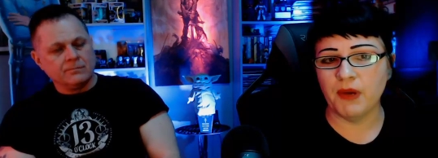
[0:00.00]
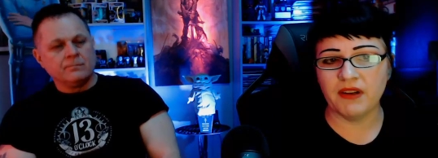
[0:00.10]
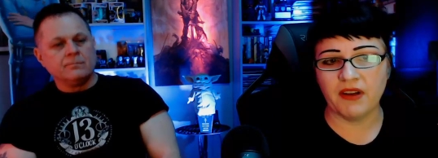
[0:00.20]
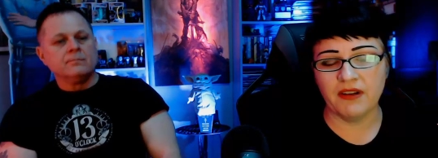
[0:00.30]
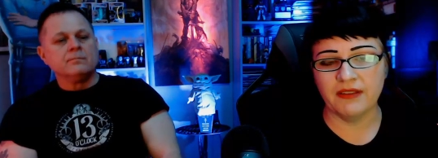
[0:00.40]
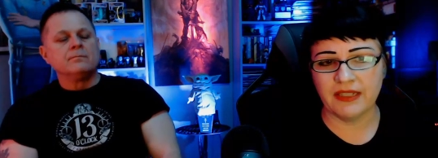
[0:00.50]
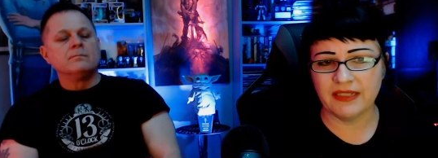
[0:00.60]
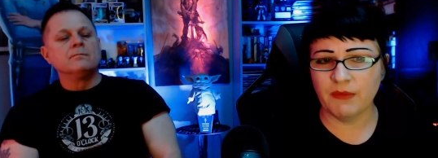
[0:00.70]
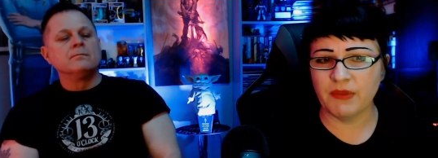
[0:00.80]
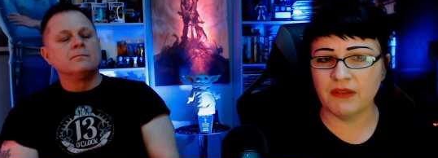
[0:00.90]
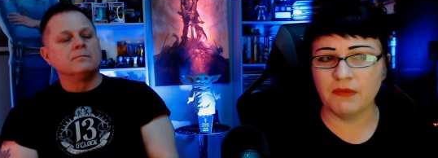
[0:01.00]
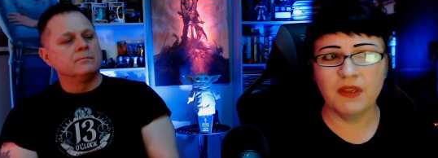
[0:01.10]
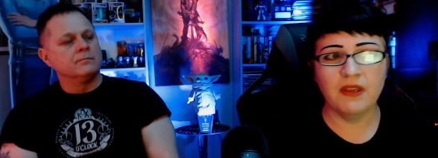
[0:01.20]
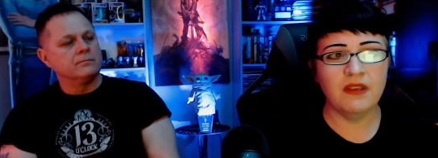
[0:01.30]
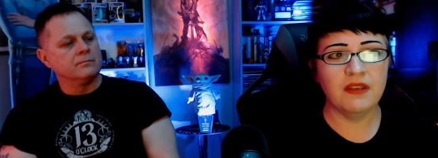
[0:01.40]
Speaker 1: bunker and like some of the
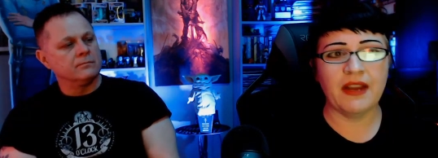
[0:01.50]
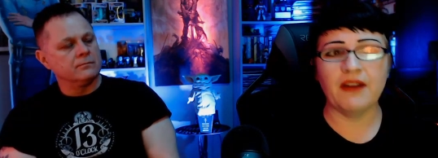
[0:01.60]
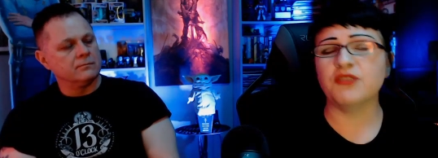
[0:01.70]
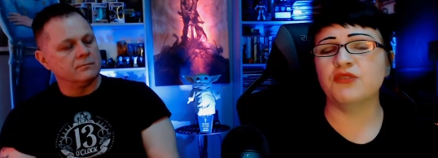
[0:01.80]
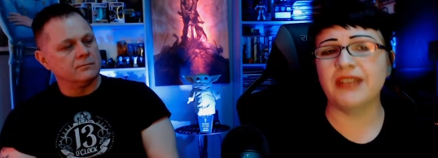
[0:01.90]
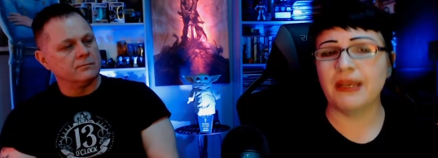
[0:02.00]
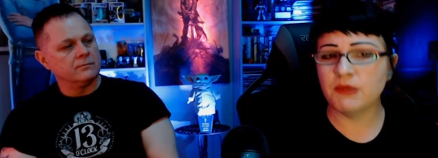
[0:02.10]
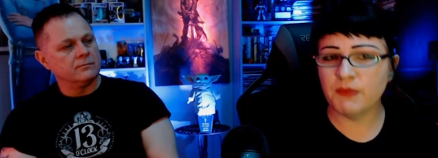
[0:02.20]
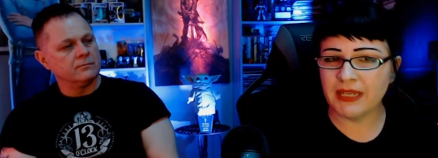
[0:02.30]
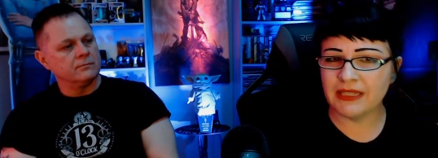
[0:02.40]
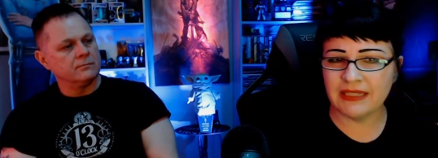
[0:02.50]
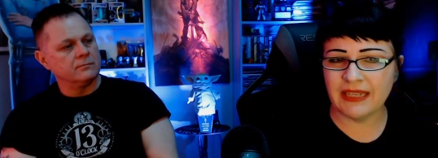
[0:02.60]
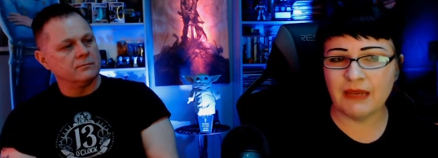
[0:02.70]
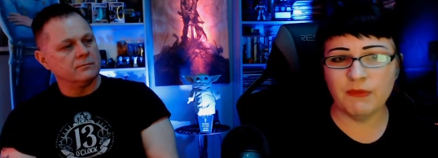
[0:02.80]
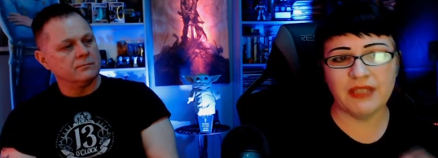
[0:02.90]
characters' names being the
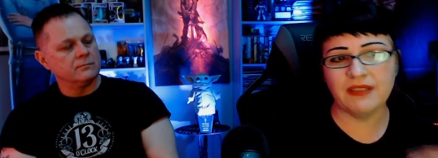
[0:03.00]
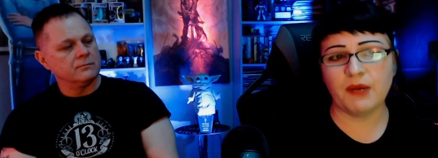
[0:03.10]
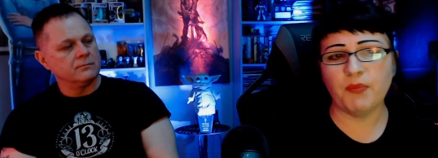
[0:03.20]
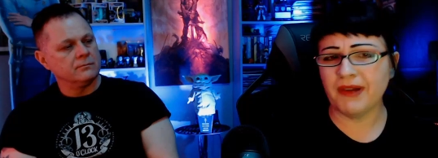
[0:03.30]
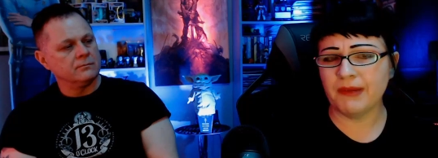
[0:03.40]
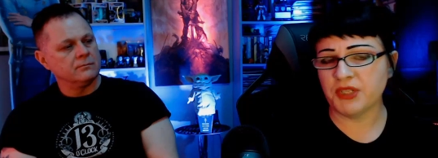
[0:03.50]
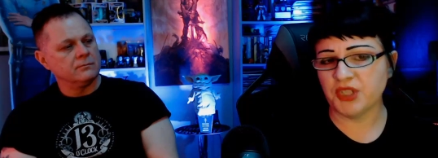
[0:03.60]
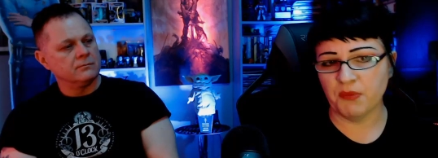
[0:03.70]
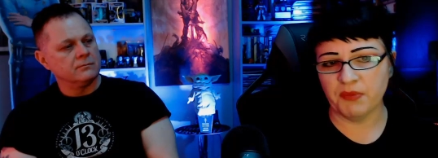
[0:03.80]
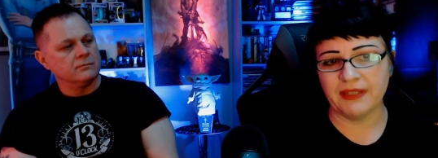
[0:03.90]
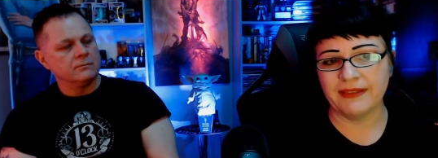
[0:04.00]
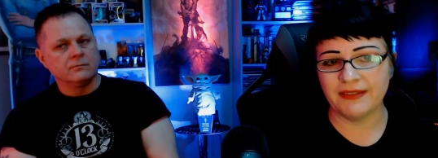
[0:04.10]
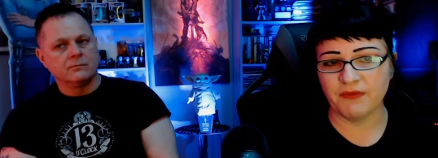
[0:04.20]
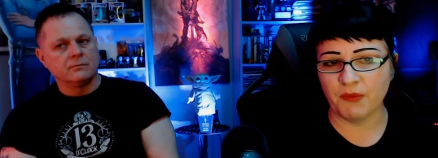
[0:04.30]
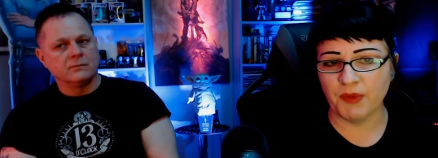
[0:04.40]
same, it's like pretty much a completely
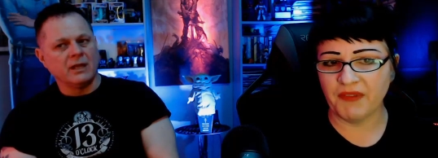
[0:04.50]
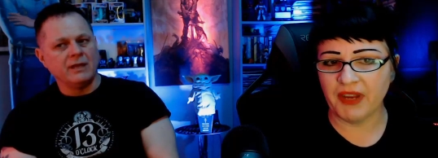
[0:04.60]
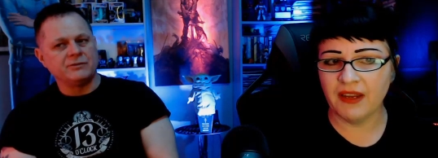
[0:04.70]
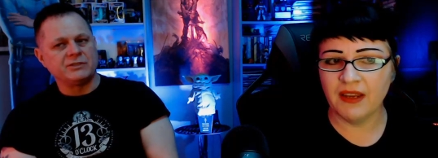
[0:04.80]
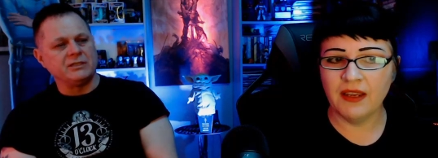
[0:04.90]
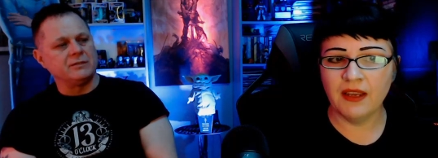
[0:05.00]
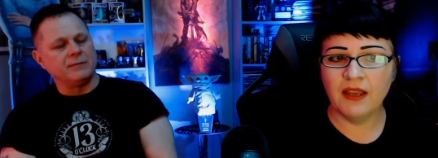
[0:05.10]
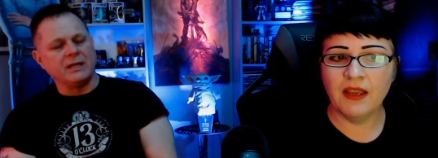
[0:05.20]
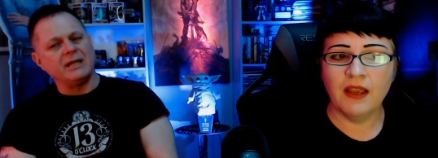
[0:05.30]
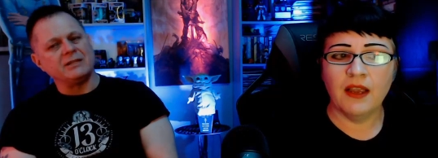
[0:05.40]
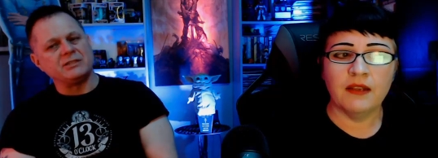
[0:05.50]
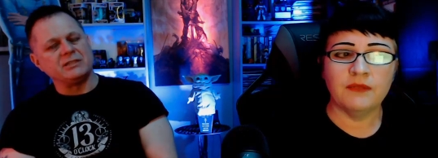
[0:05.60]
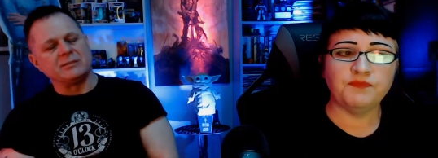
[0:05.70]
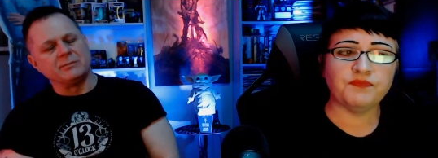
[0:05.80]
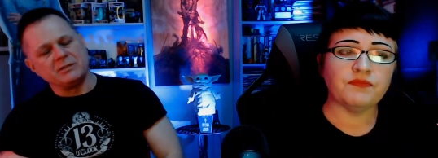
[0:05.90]
different movie. I haven't seen them. I got to see
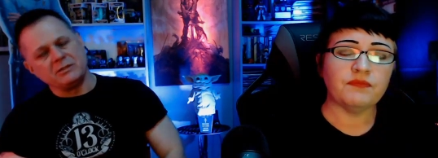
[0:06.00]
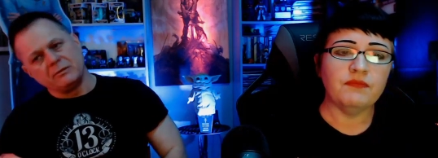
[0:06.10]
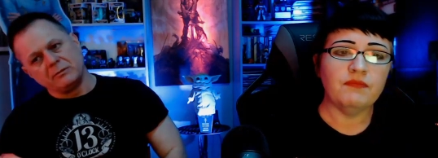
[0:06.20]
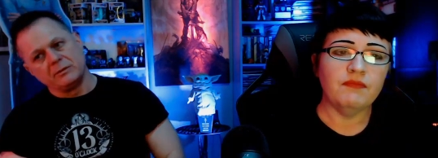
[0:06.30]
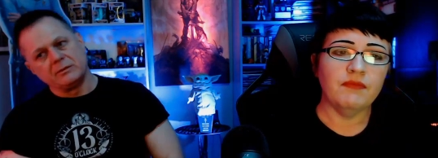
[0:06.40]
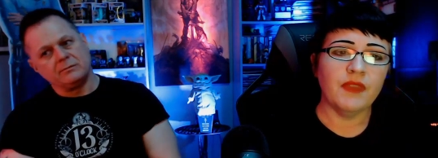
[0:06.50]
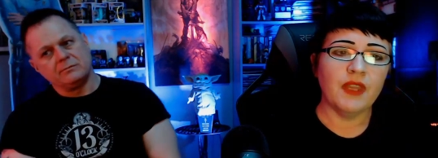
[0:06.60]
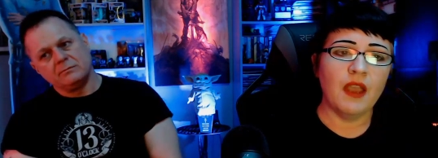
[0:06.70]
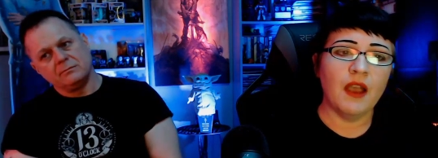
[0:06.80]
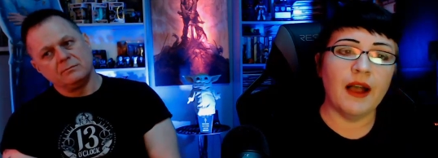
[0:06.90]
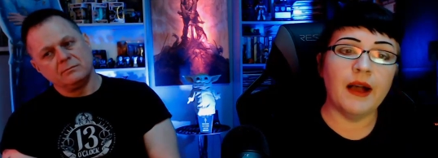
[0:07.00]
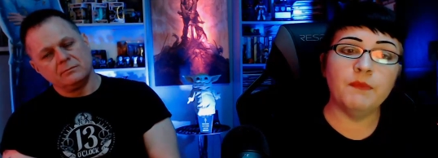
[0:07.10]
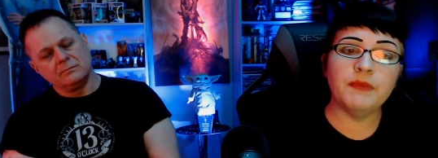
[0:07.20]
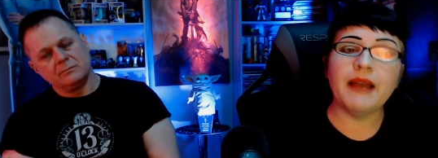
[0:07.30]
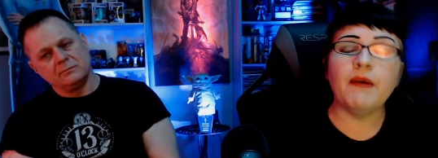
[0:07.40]
Speaker 2: some of these newer ones.
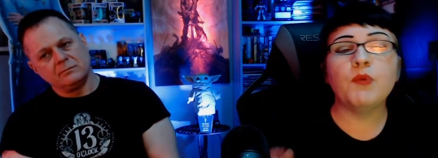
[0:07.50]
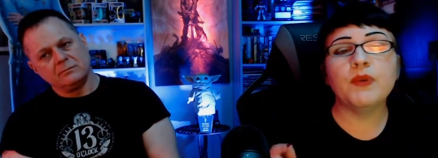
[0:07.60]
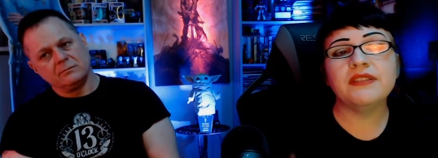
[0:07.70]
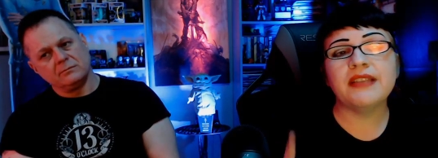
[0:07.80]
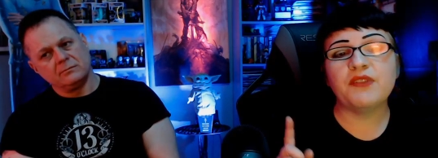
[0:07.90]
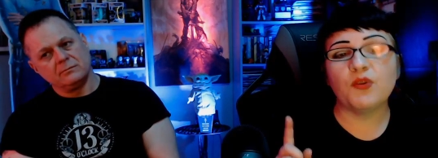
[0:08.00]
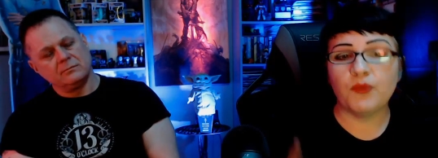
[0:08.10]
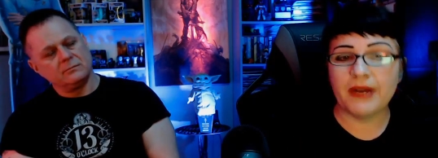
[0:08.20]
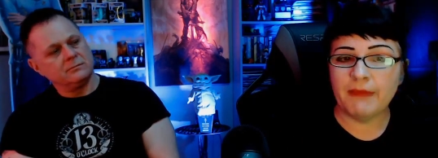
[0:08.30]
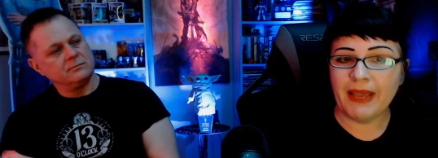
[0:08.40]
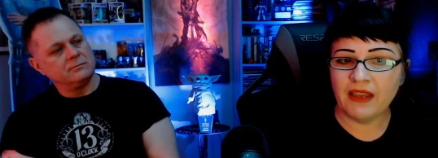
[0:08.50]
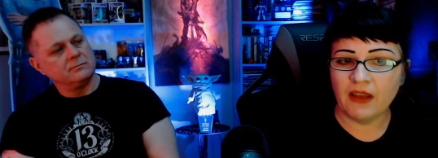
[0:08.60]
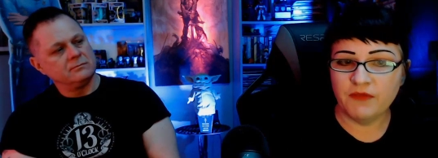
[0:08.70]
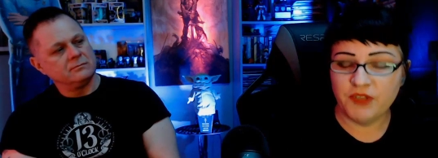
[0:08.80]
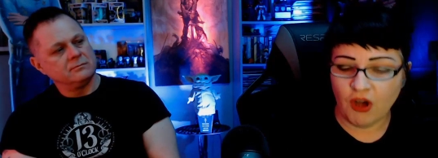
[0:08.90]
Speaker 1: Um, now I will say the remake
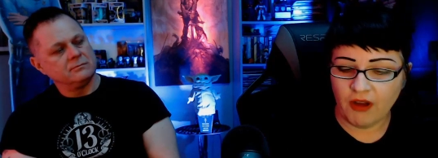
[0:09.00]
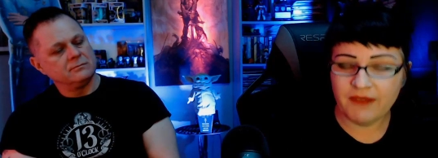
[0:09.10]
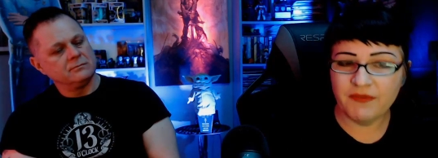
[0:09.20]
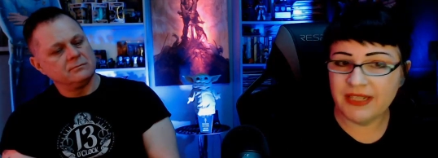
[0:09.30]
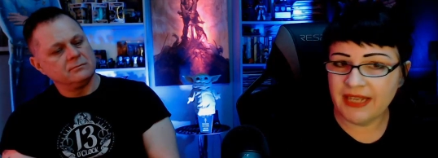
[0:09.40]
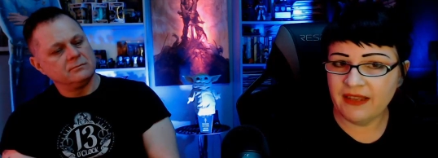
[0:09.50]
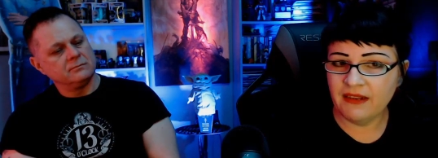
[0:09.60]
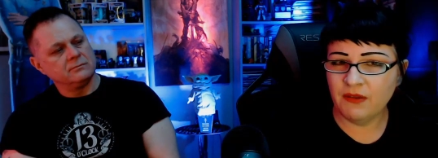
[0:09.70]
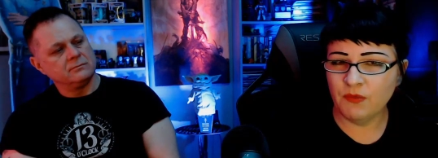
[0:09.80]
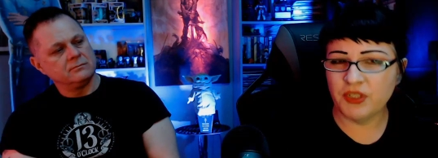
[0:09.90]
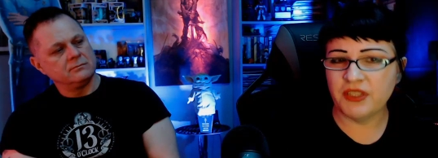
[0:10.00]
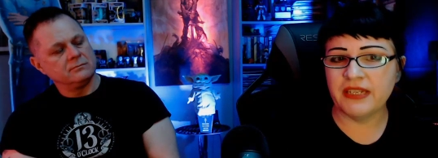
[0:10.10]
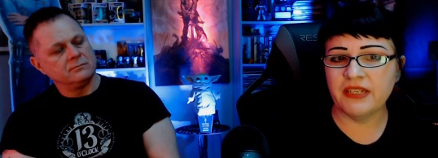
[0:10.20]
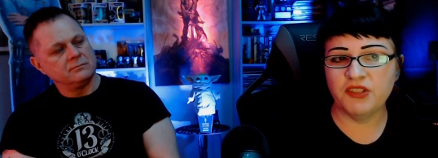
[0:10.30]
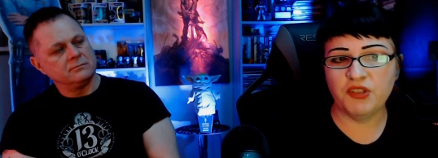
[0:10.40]
of Dawn of the Dead, which they
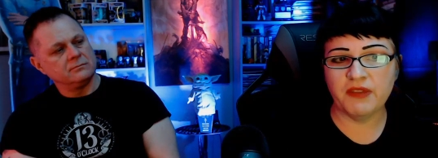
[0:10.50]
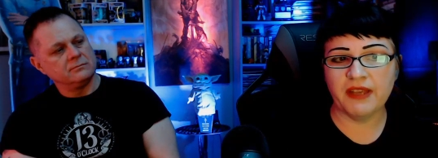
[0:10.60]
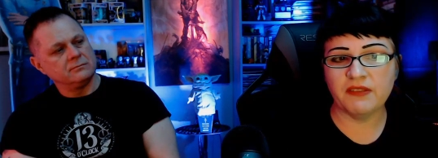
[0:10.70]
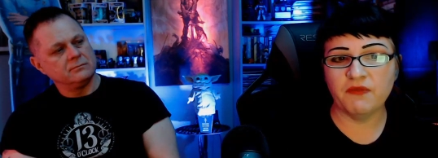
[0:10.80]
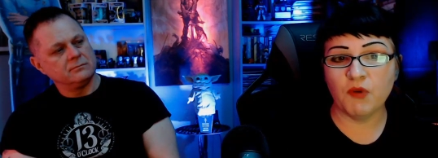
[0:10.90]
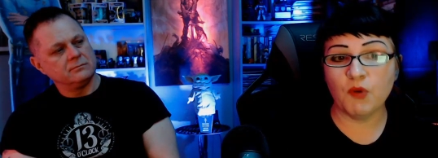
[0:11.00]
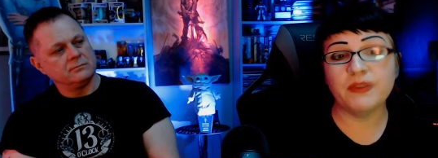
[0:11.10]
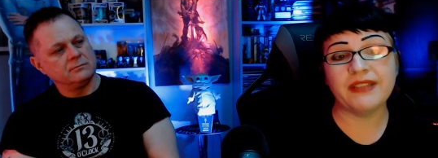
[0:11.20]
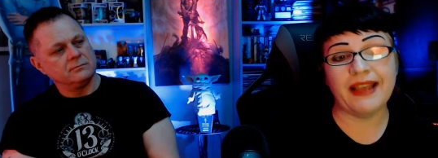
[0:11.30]
did in 2004, was